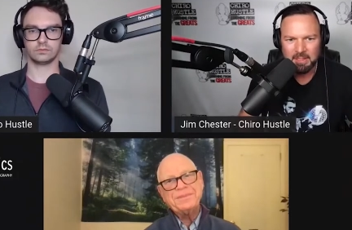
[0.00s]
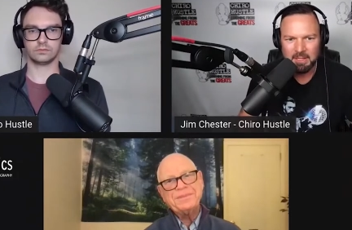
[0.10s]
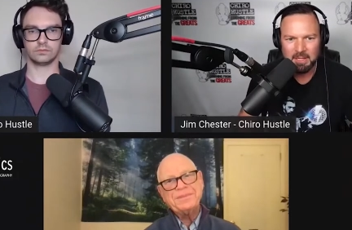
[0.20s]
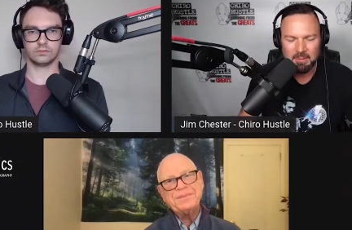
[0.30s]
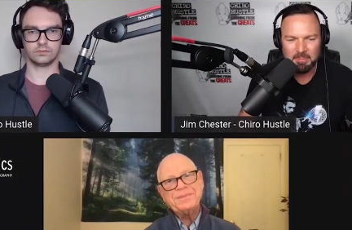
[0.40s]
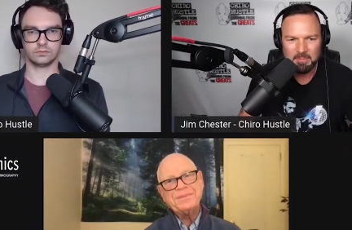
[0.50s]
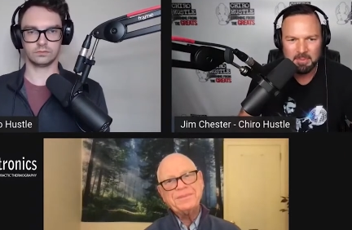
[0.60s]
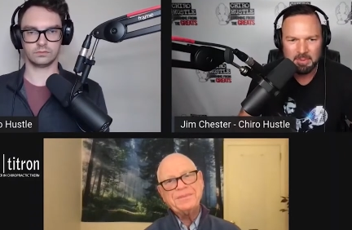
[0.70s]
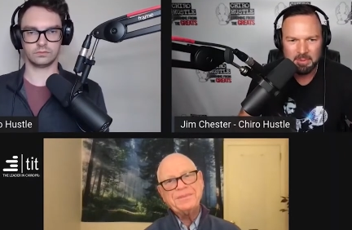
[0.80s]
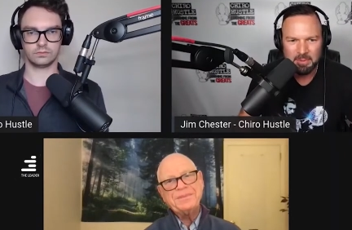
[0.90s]
Speaker 1: Um,
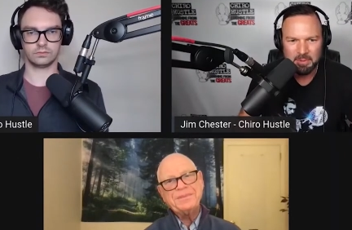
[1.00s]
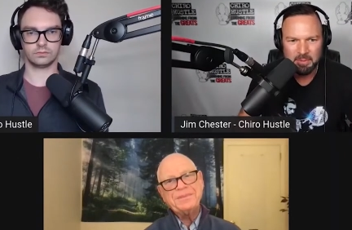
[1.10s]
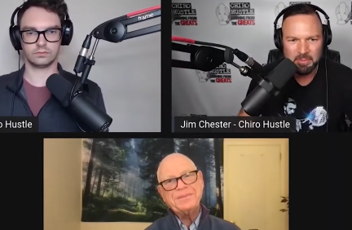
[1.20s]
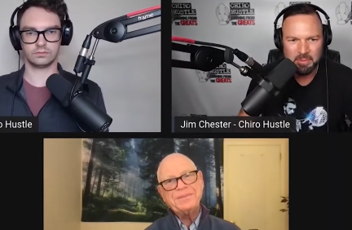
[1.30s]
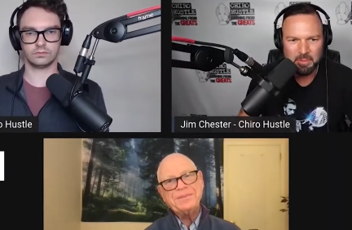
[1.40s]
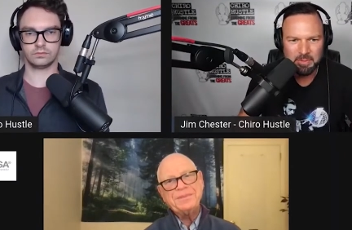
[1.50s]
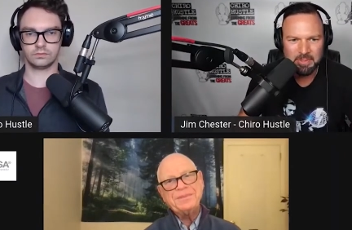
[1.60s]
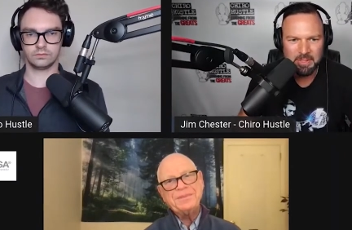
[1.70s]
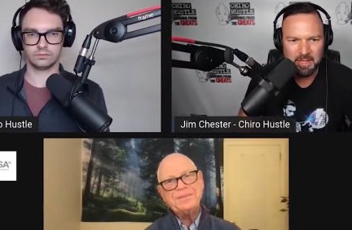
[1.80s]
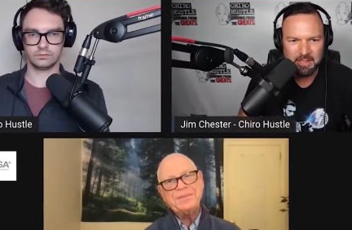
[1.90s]
who, who's
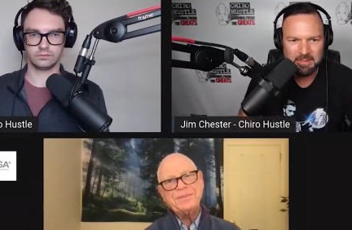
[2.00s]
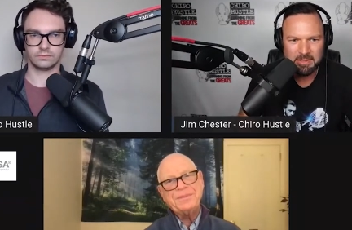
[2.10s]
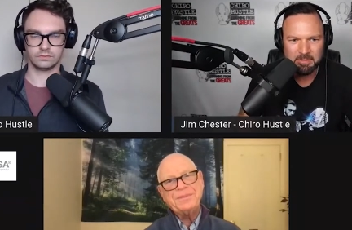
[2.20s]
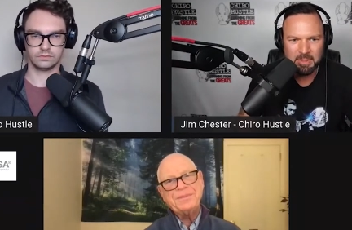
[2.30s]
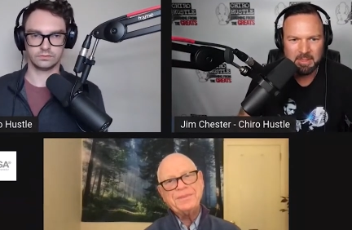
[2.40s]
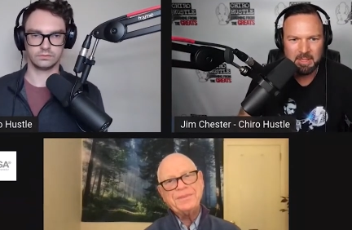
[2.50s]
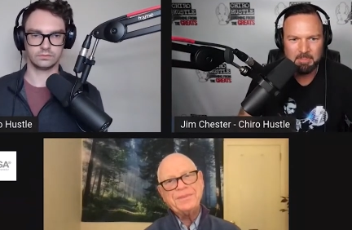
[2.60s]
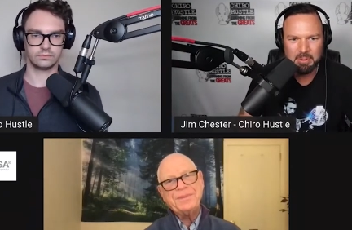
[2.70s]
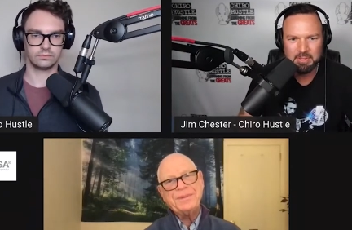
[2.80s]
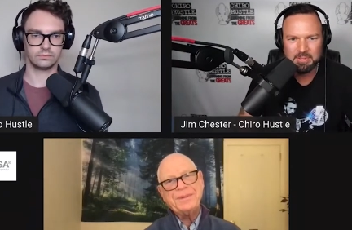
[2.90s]
the next to be that
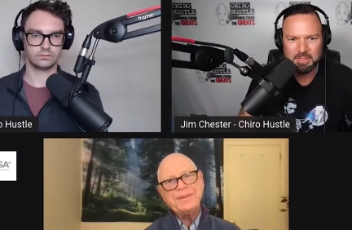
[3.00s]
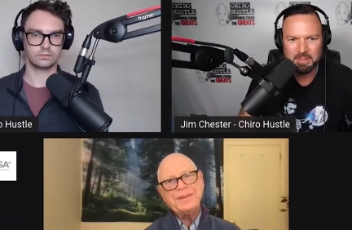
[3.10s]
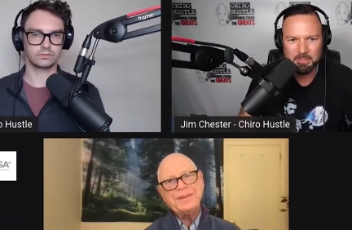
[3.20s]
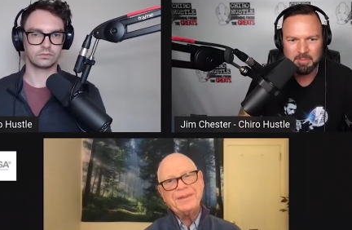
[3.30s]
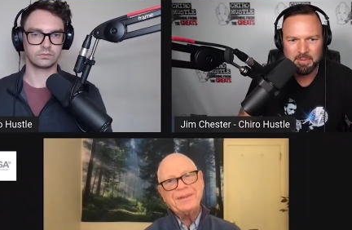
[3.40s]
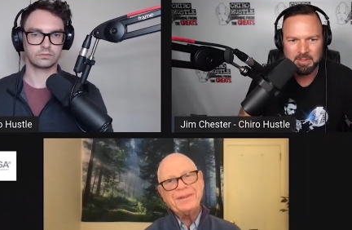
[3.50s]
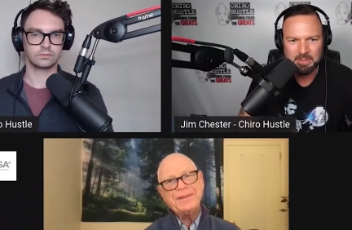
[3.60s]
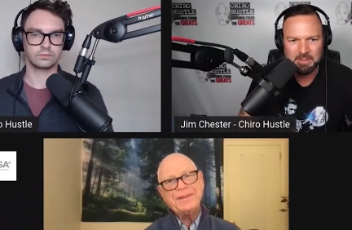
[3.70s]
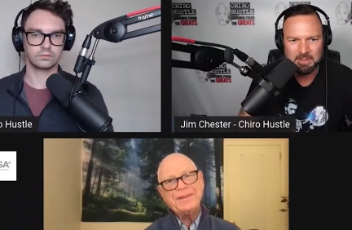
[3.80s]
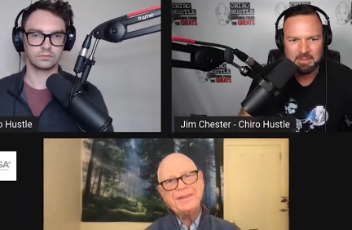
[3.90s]
person in the
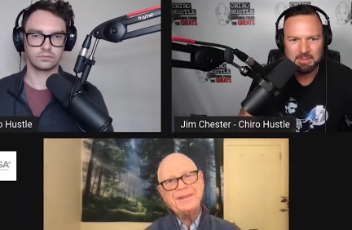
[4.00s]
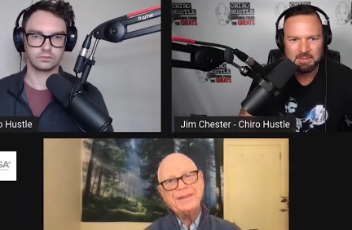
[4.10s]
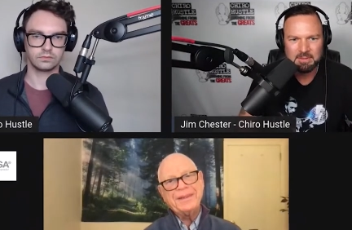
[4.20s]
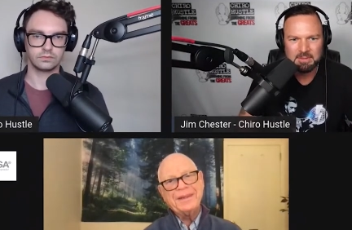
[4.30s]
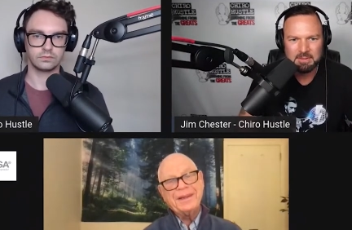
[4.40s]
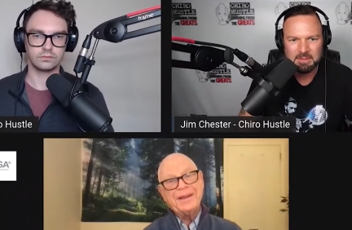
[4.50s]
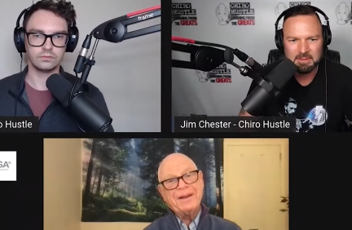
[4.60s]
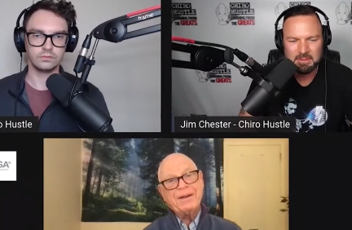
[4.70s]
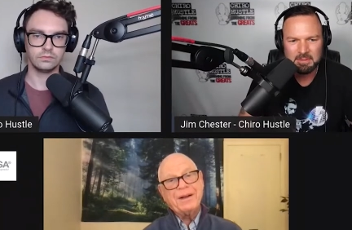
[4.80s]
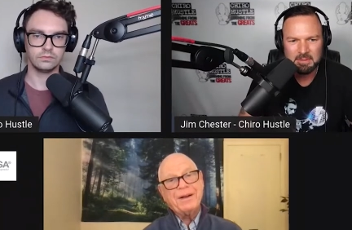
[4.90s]
profession?
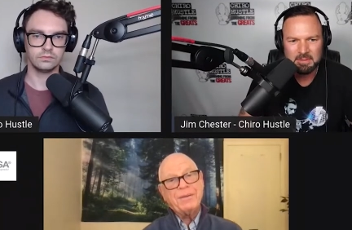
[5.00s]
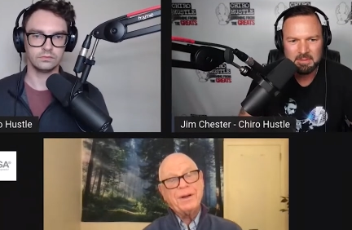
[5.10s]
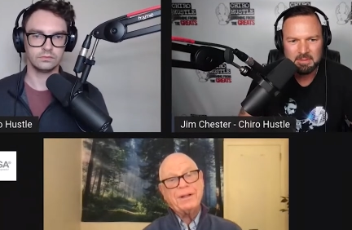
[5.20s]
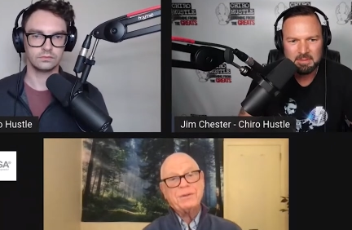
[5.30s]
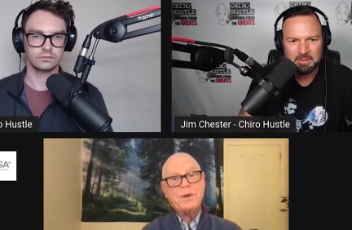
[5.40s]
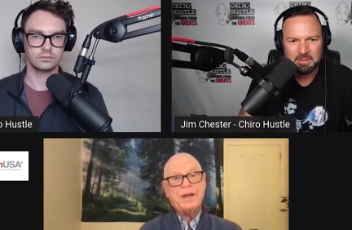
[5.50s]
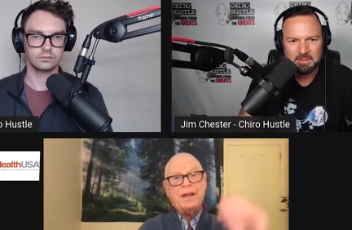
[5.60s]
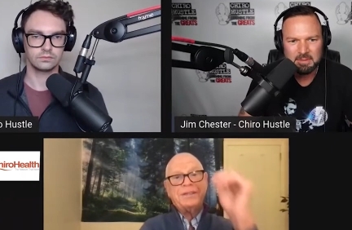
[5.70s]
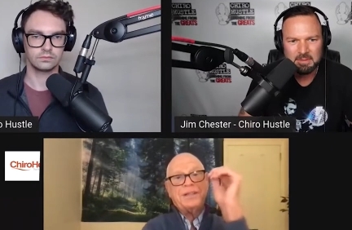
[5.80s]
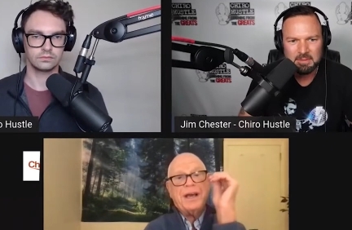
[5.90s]
Speaker 2: Well, quite
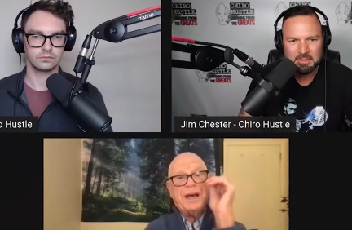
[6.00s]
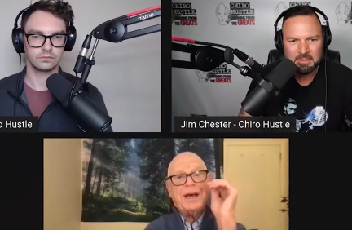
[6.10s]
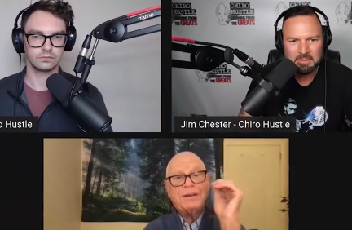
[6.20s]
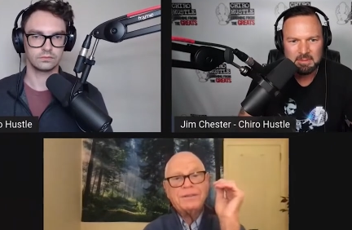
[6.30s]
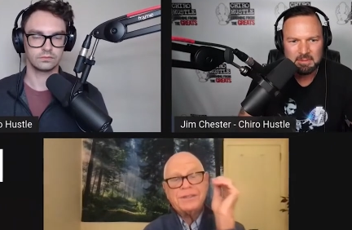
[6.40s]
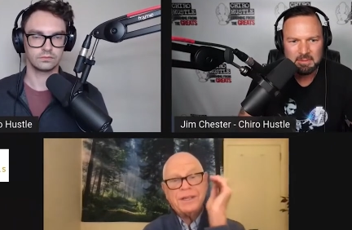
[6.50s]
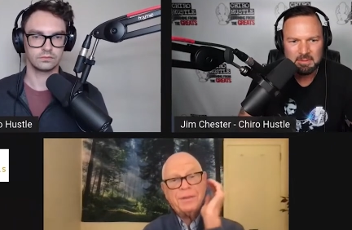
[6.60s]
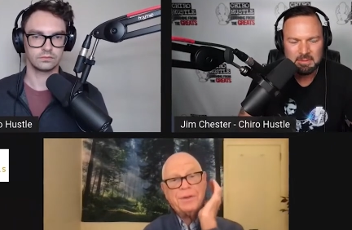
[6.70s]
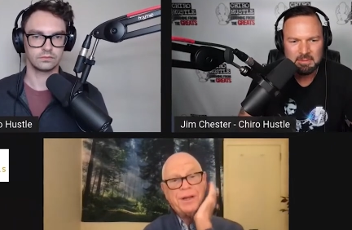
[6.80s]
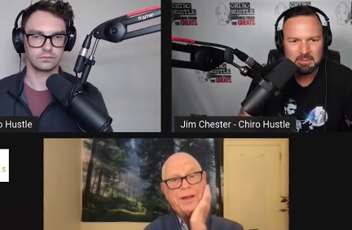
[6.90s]
honestly, I, I don't see
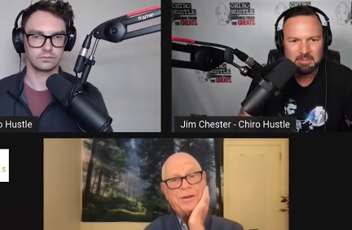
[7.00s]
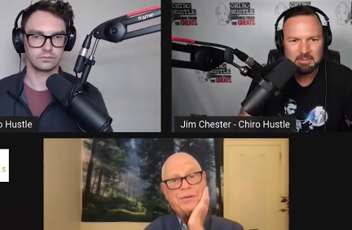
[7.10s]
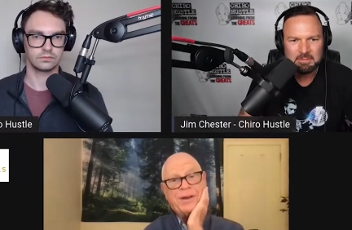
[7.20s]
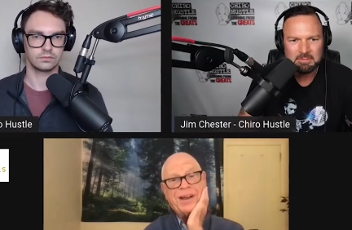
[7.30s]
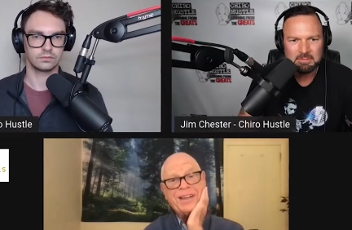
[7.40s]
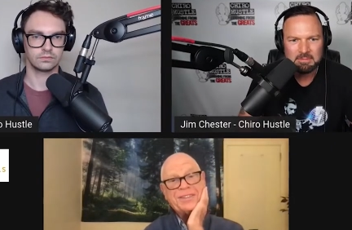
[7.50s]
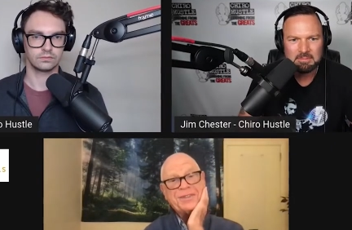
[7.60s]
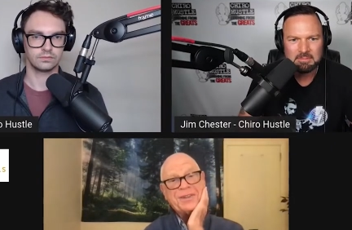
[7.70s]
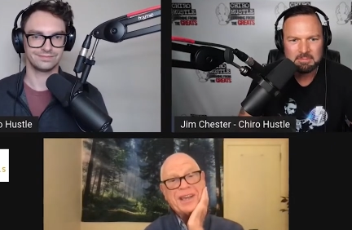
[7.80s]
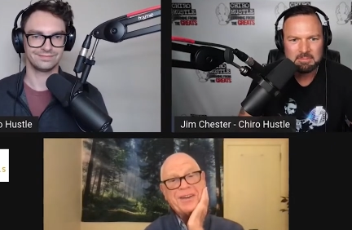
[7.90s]
anybody on the
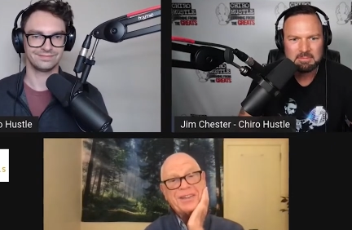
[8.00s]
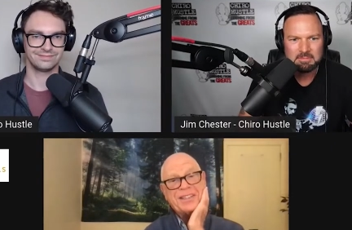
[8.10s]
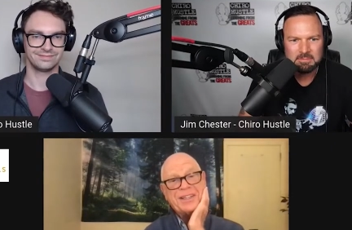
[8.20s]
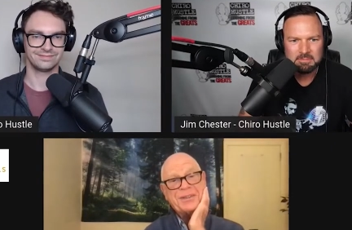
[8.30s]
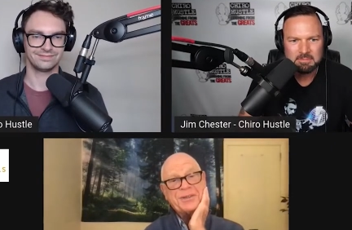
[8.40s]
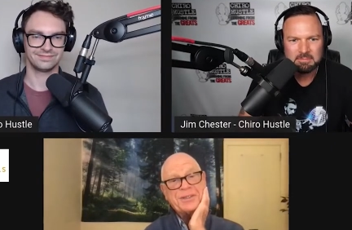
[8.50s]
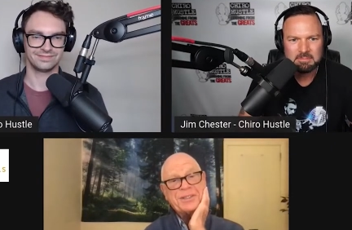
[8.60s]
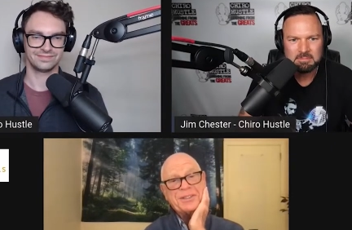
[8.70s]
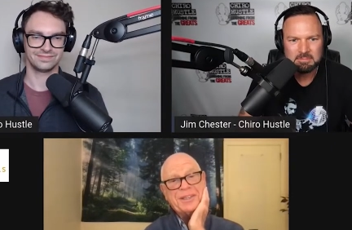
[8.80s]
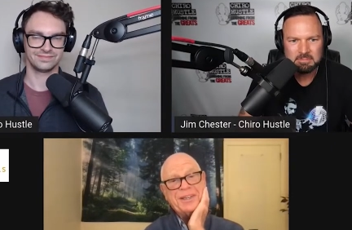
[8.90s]
horizon who carries that
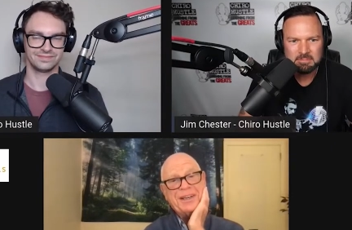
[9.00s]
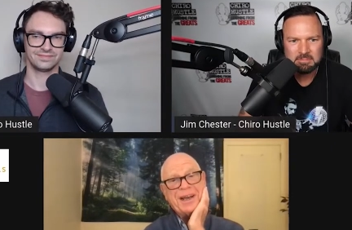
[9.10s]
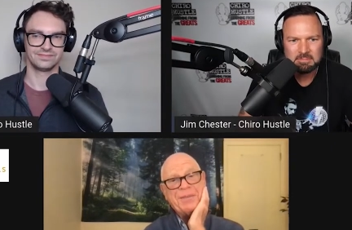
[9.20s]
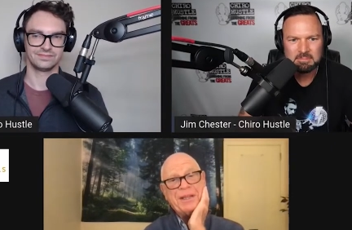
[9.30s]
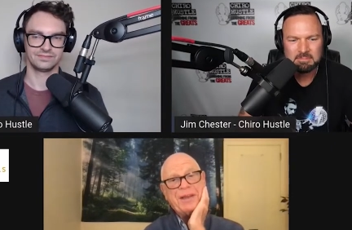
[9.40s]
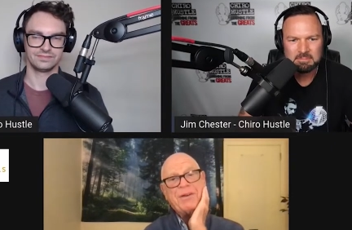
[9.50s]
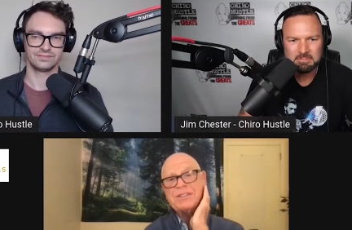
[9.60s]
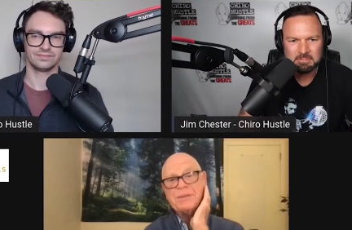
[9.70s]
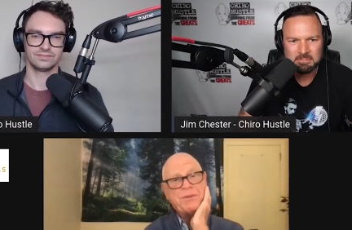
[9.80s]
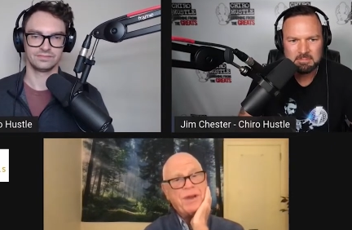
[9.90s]
torch. I mean, there are
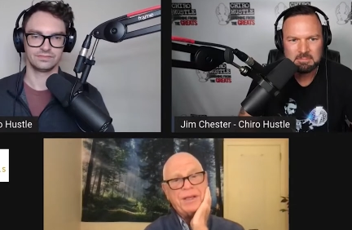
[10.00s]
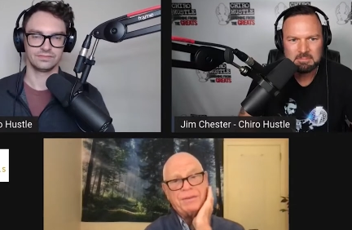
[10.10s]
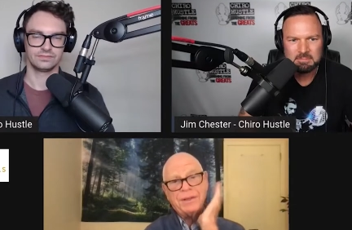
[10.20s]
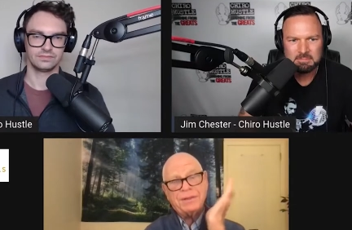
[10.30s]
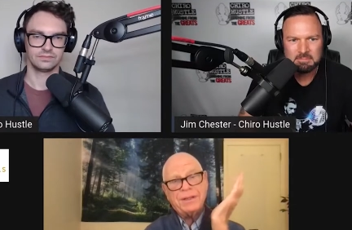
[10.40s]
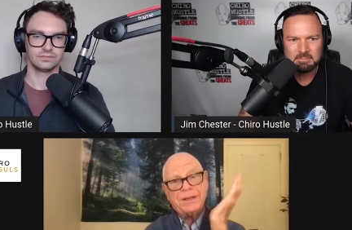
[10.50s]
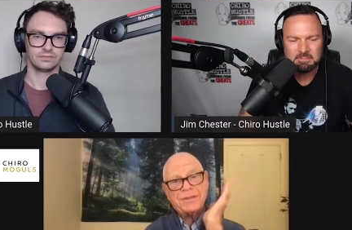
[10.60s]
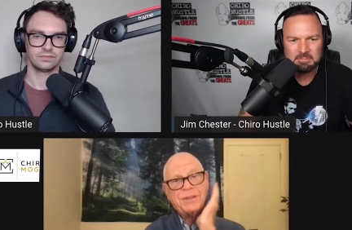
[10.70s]
some great, you know,